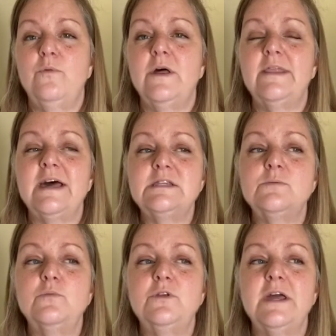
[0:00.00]

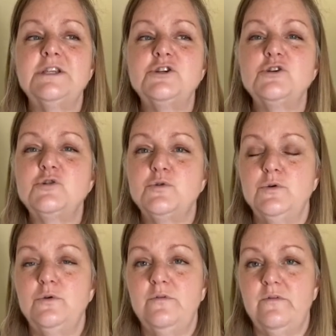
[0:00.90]
that's your
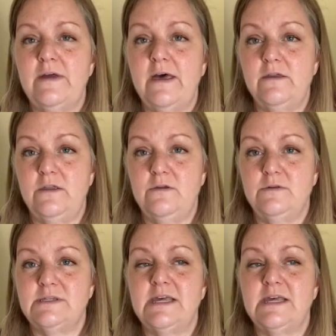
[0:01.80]
true values.